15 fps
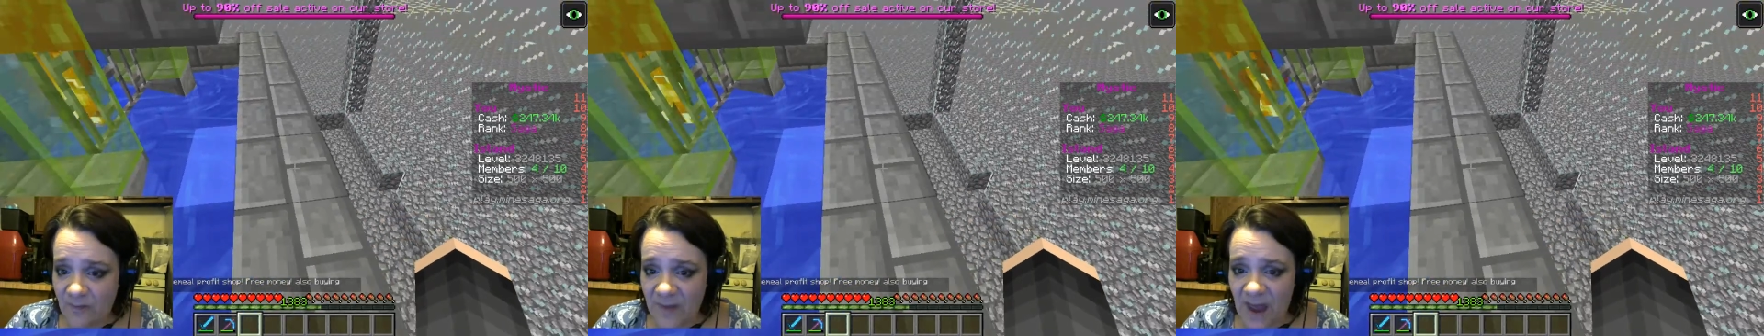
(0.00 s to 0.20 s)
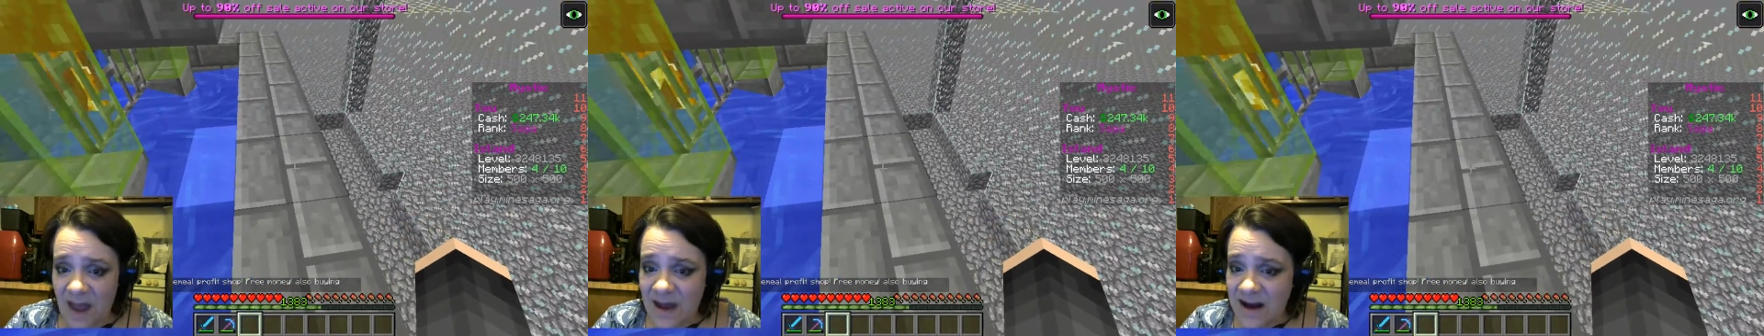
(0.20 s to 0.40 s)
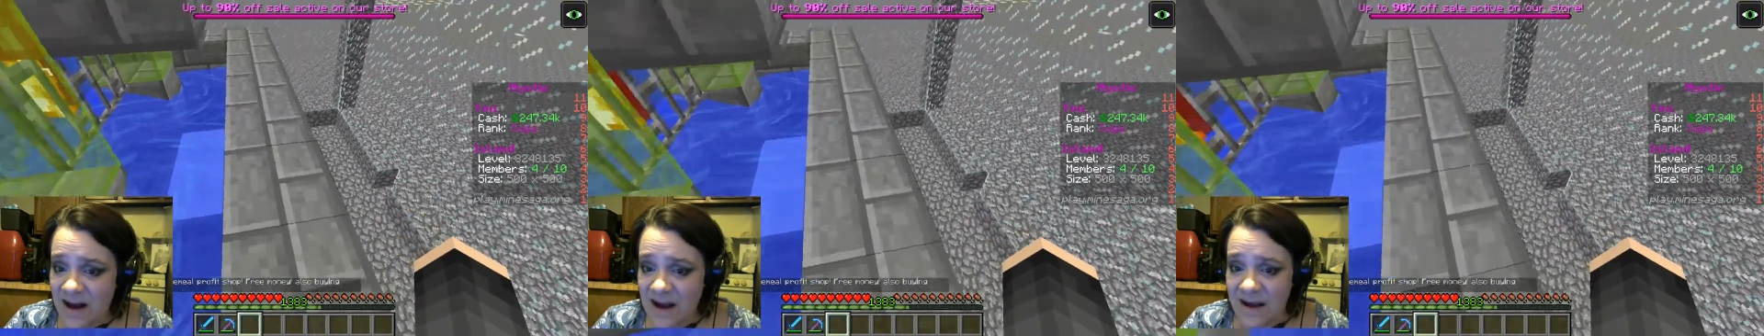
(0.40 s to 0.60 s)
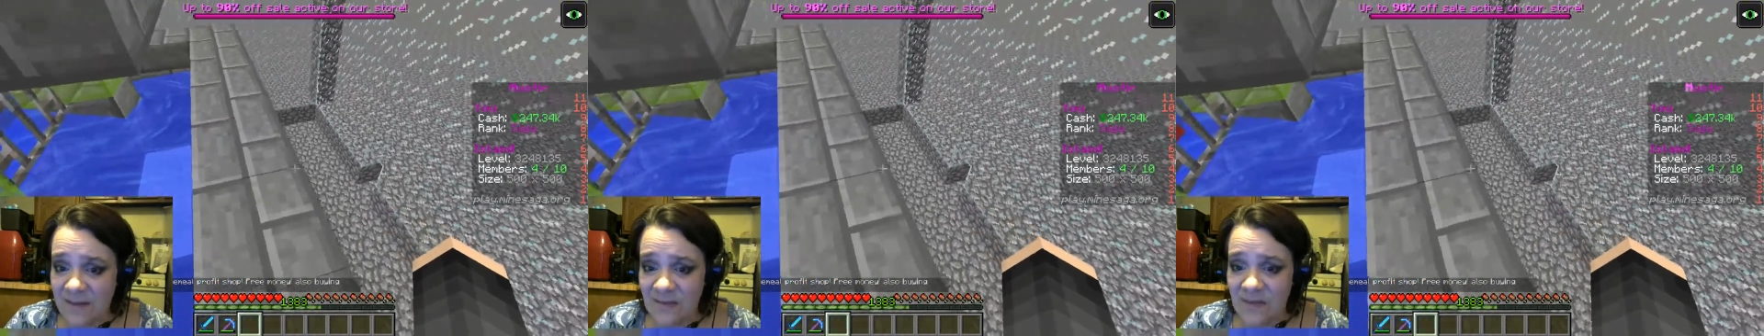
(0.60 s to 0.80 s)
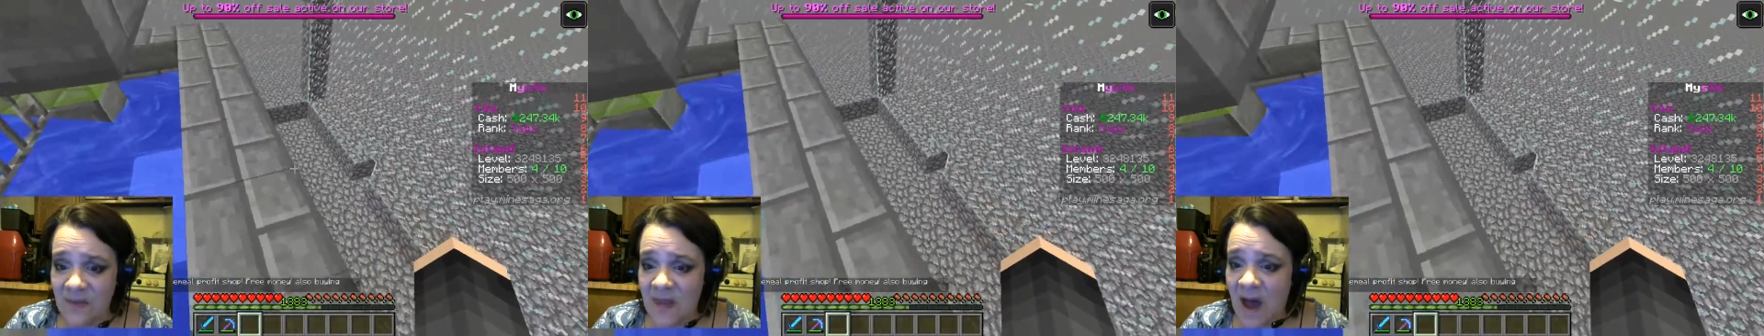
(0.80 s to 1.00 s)
And I
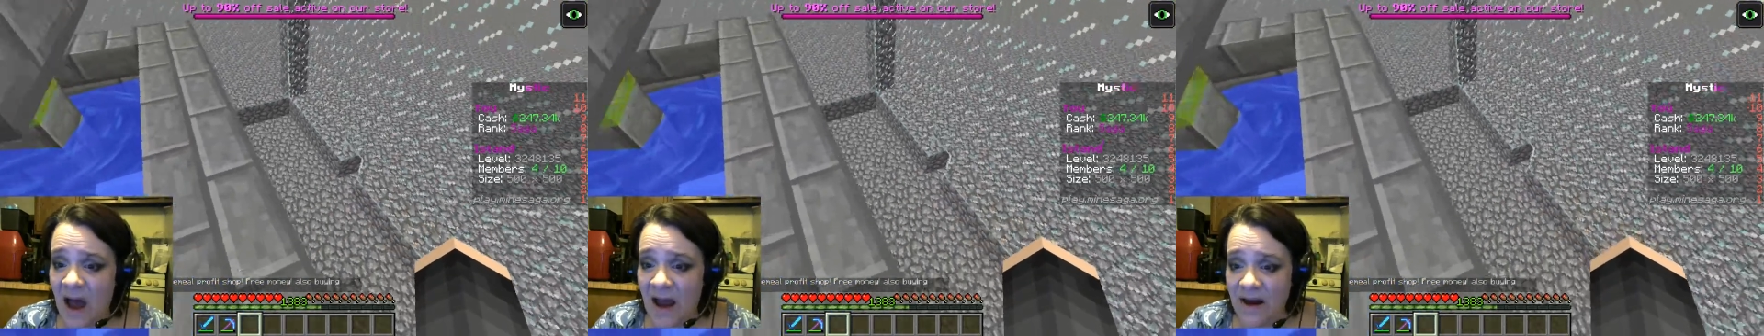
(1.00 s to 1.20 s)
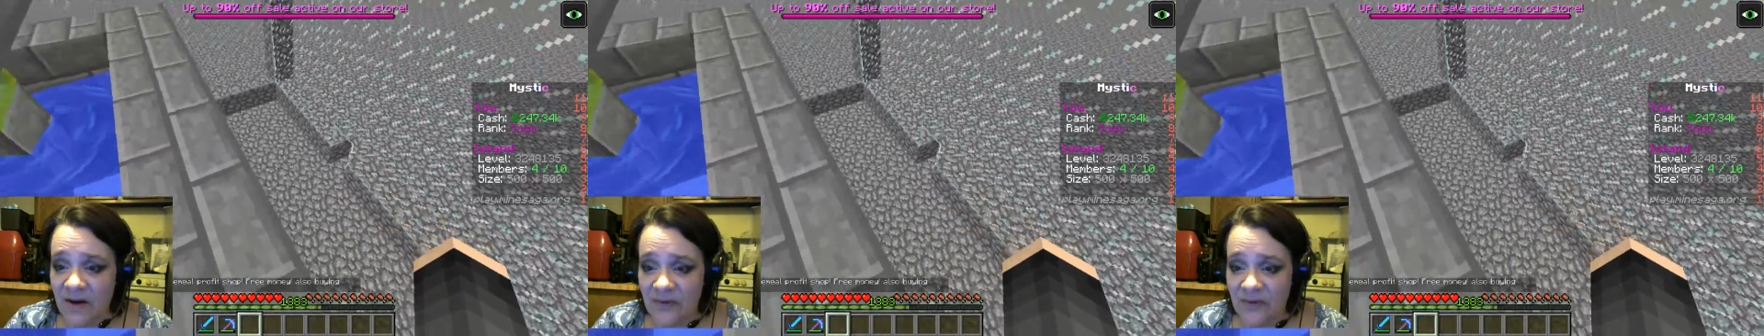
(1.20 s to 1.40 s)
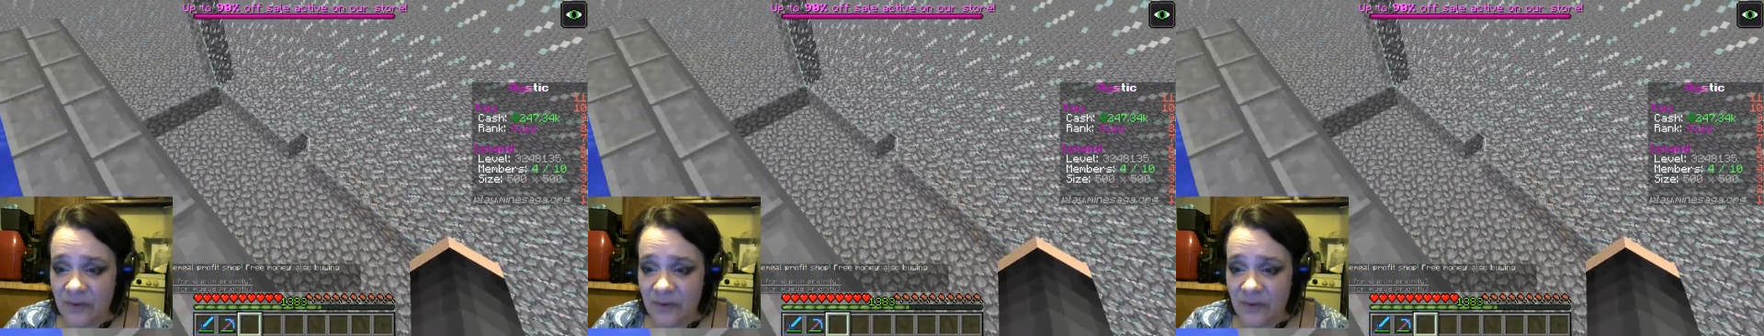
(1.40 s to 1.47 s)
am not.